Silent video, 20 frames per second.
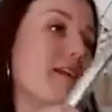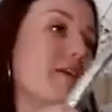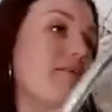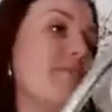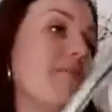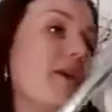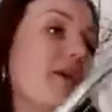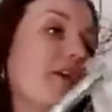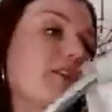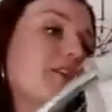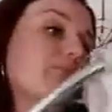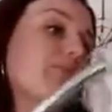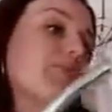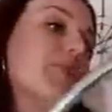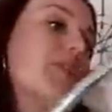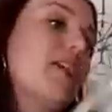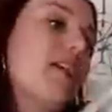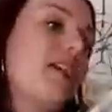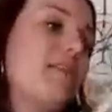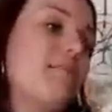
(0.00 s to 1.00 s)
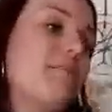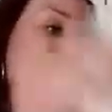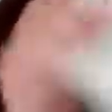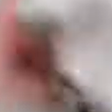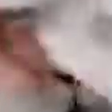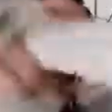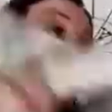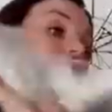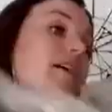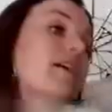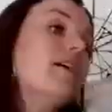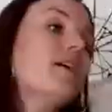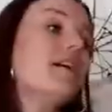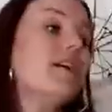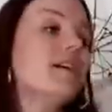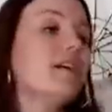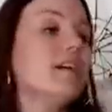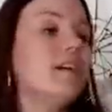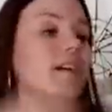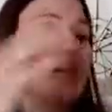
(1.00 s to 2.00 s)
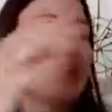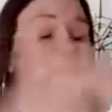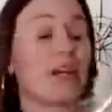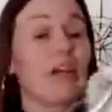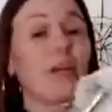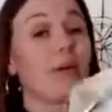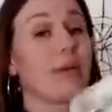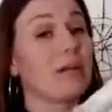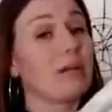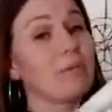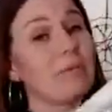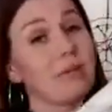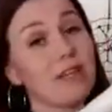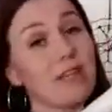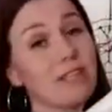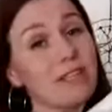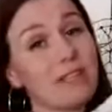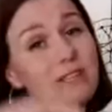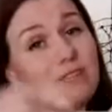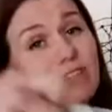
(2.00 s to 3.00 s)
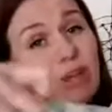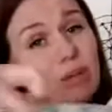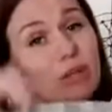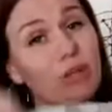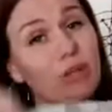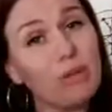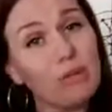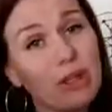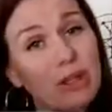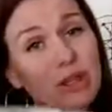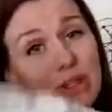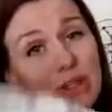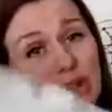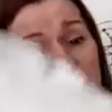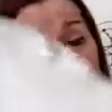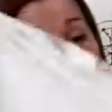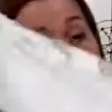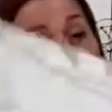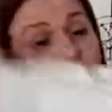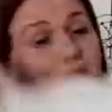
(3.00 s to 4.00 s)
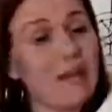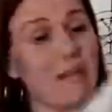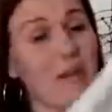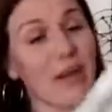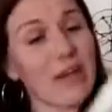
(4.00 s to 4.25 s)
but I just want to keep going because I told you I'm going to do the whole demo,